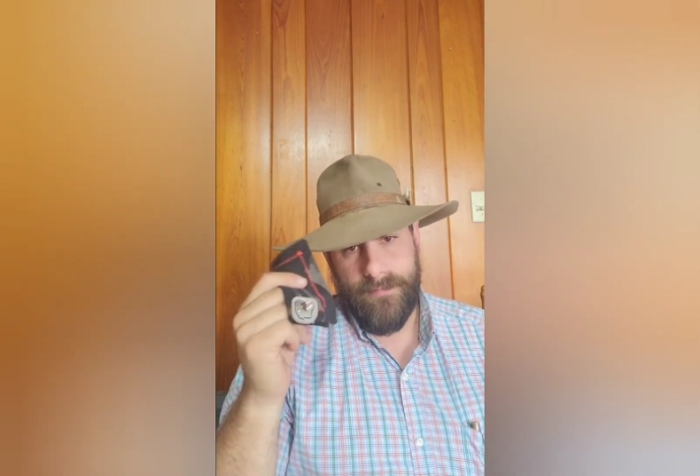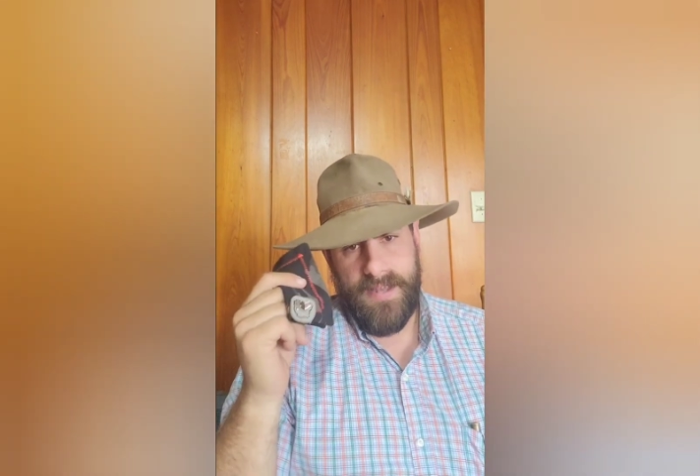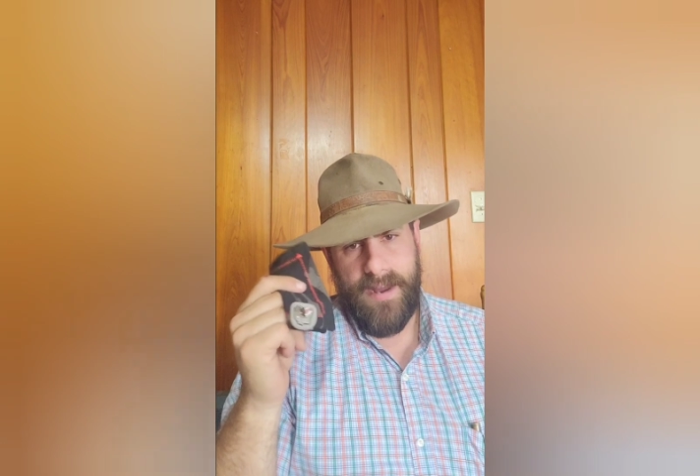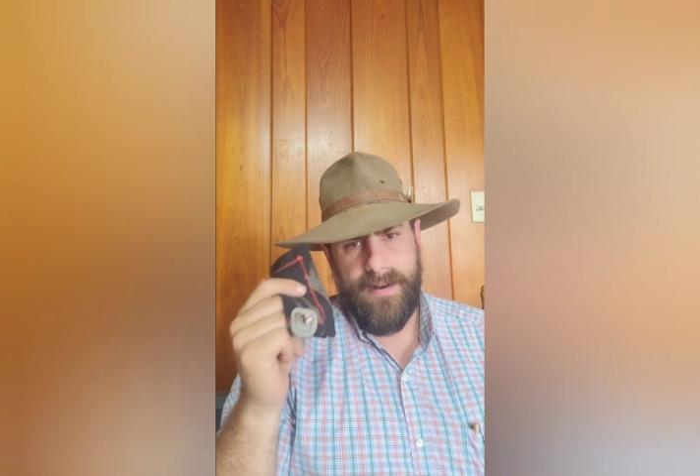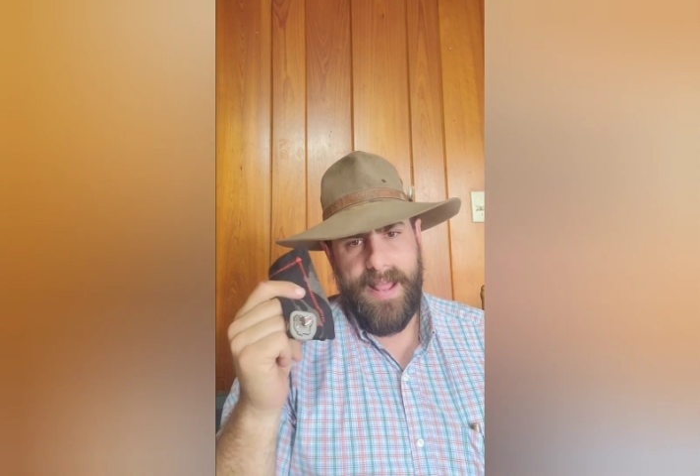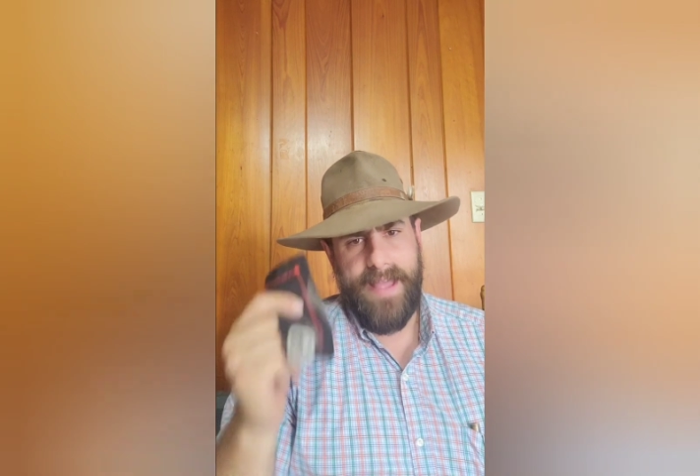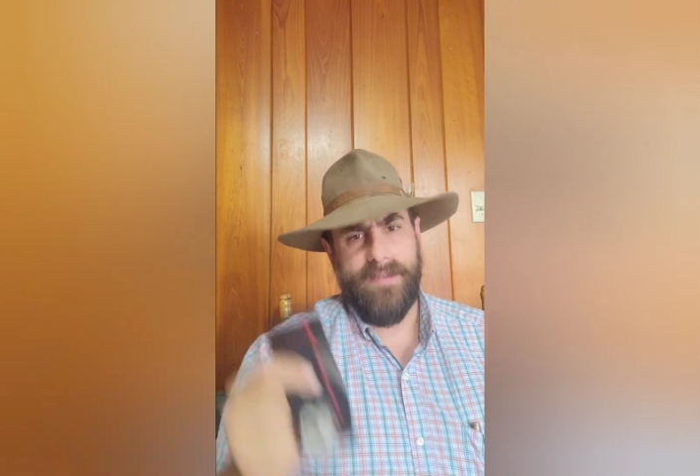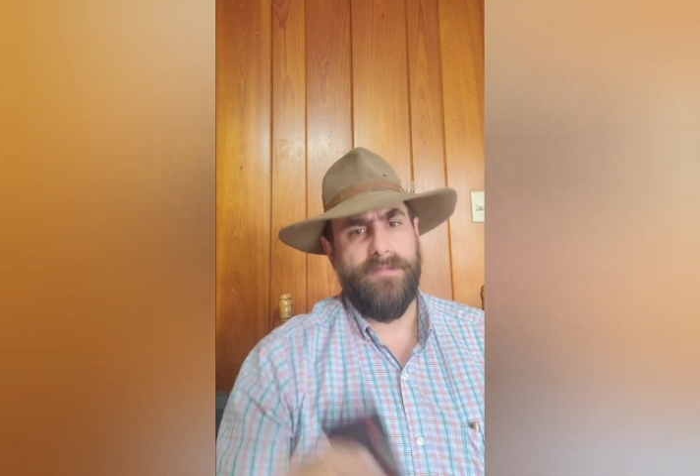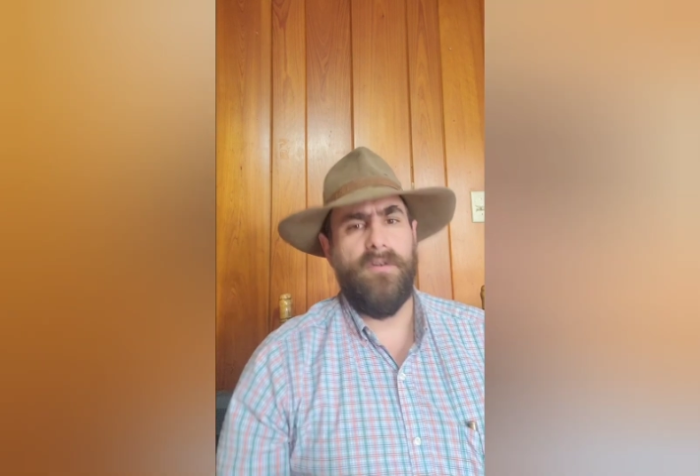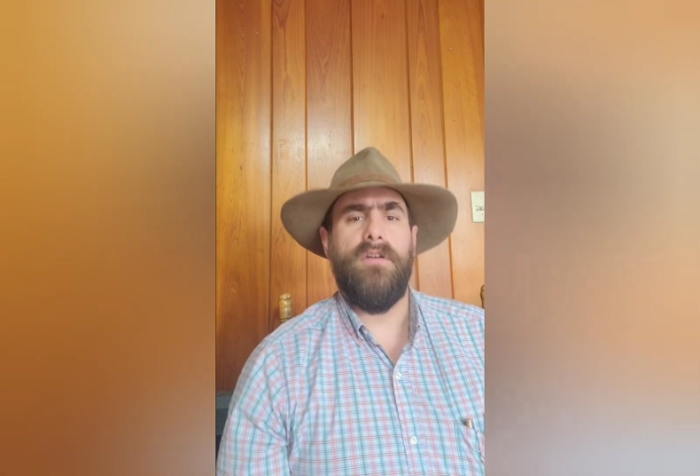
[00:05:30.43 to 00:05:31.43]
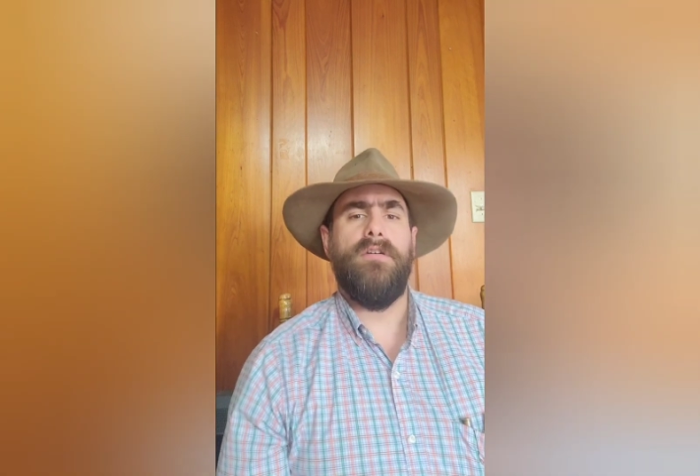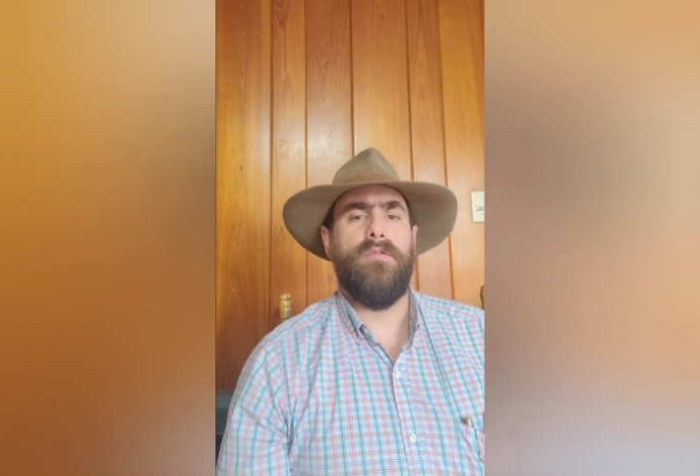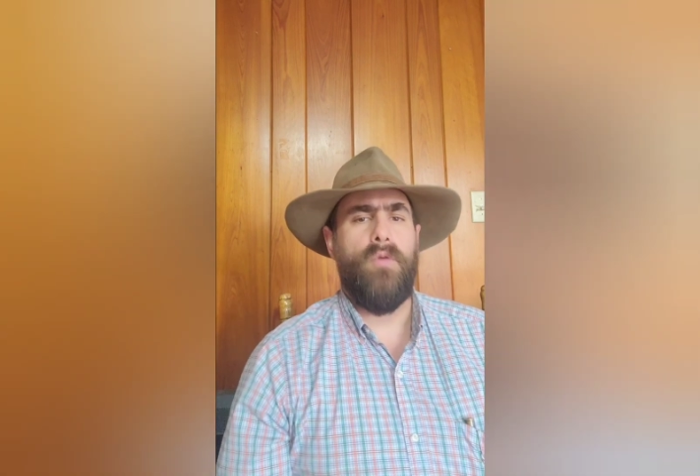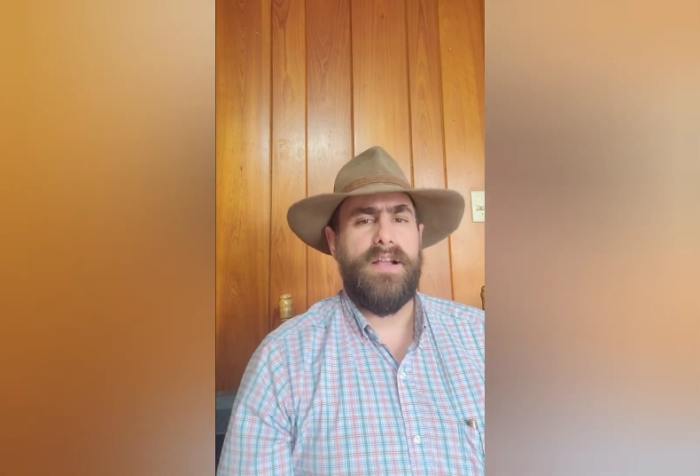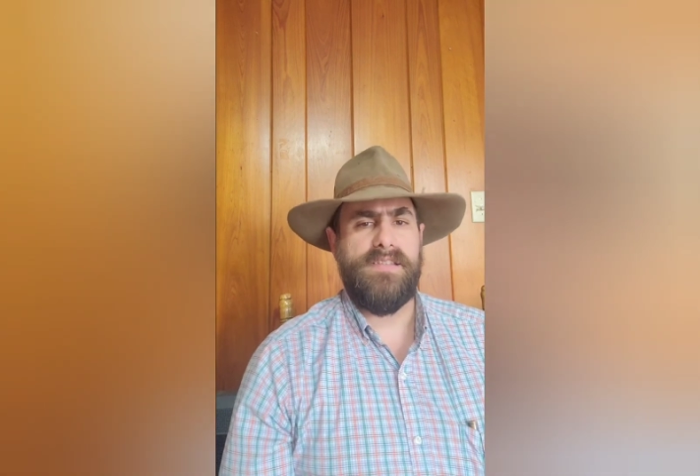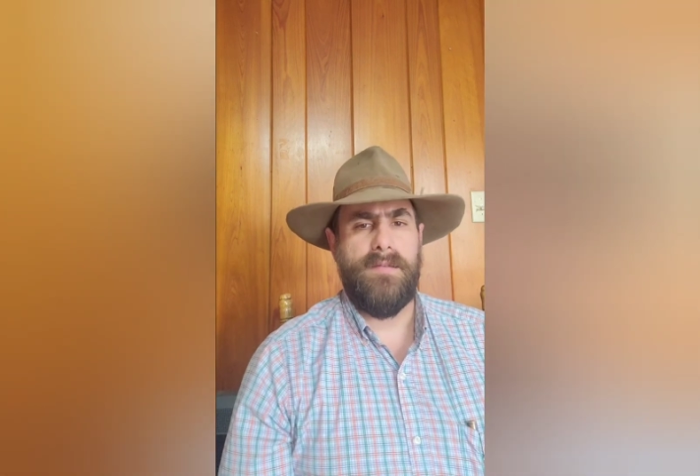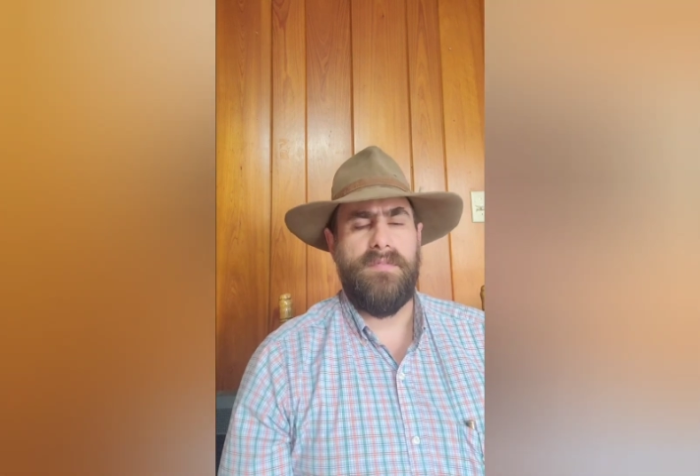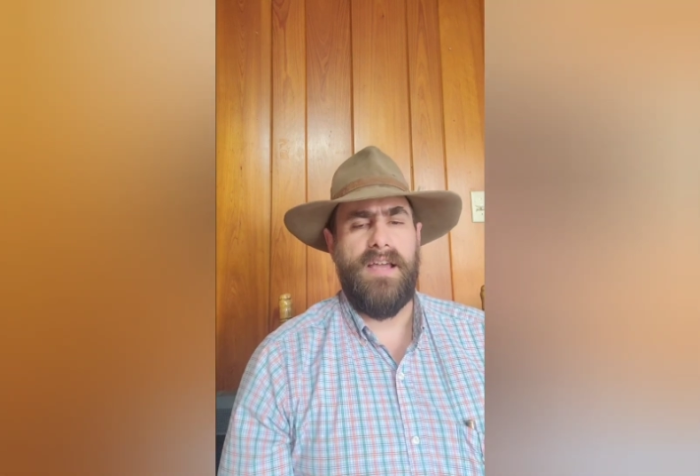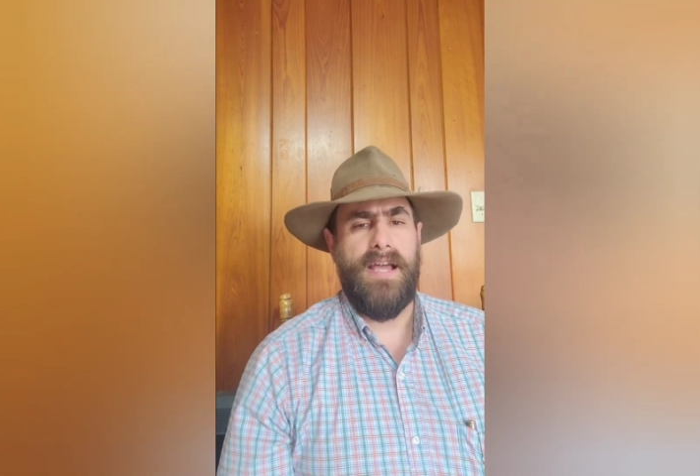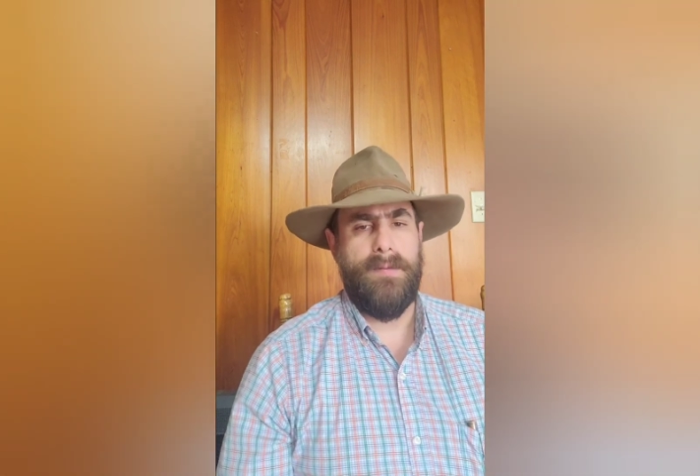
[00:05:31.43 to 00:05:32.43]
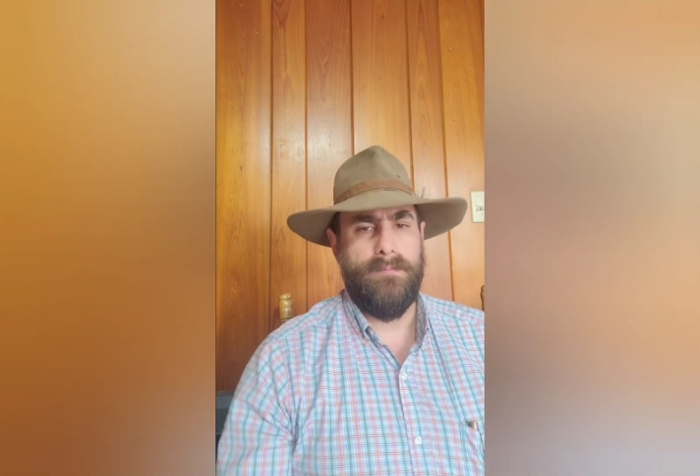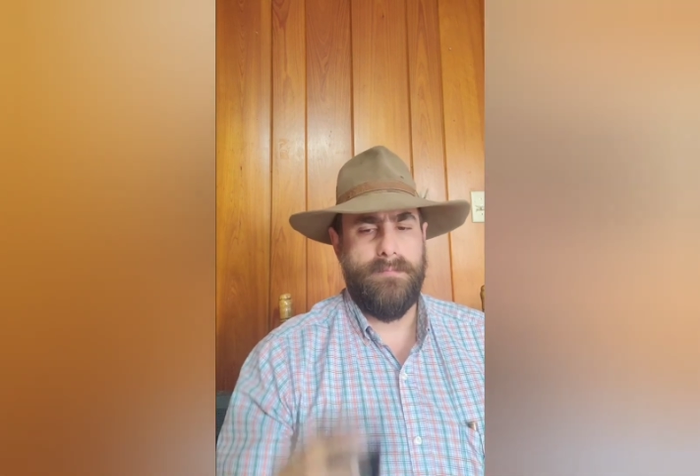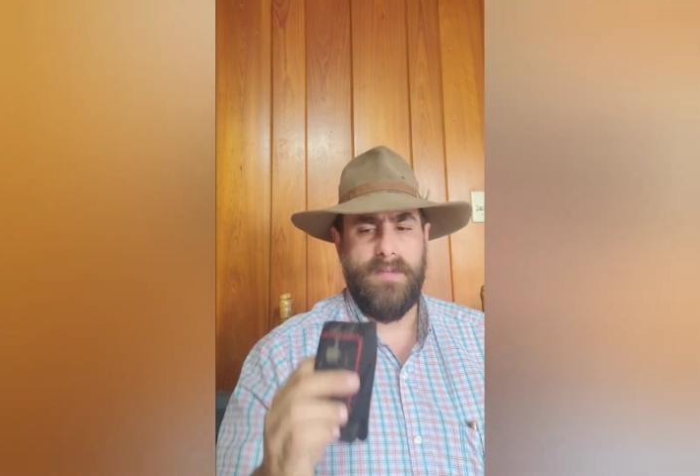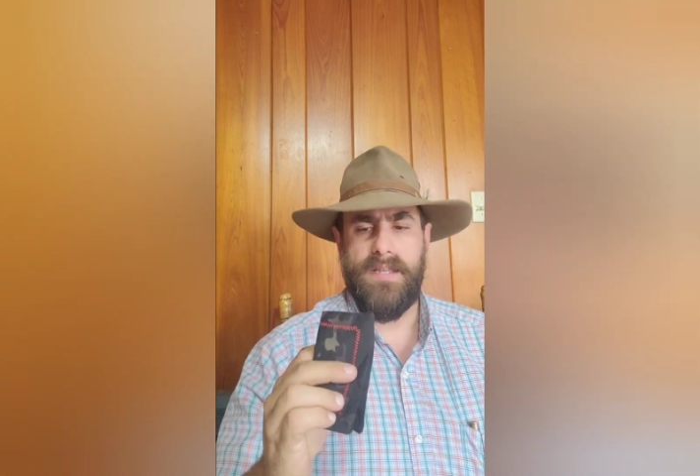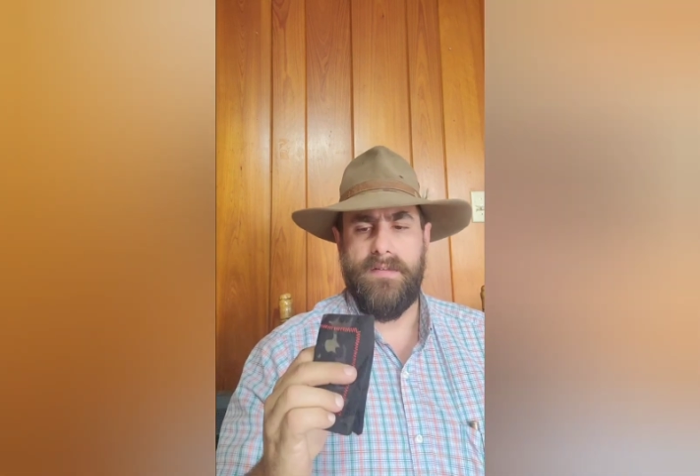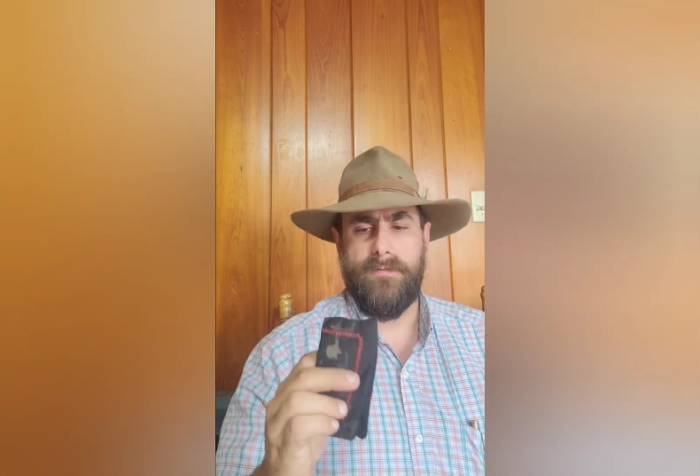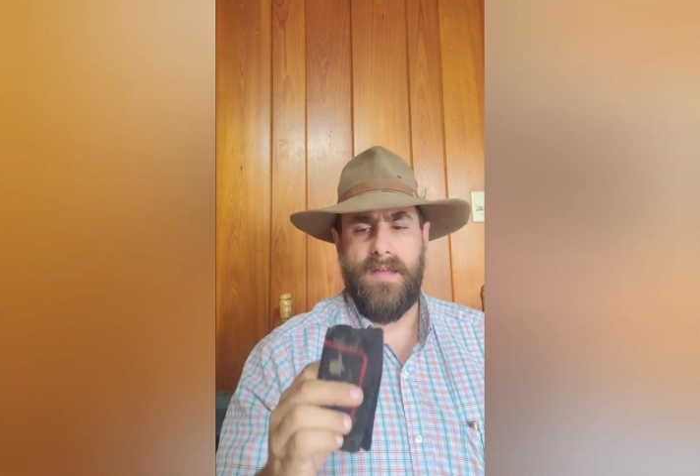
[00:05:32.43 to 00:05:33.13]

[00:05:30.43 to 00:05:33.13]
We carried hanks for quite some time eh,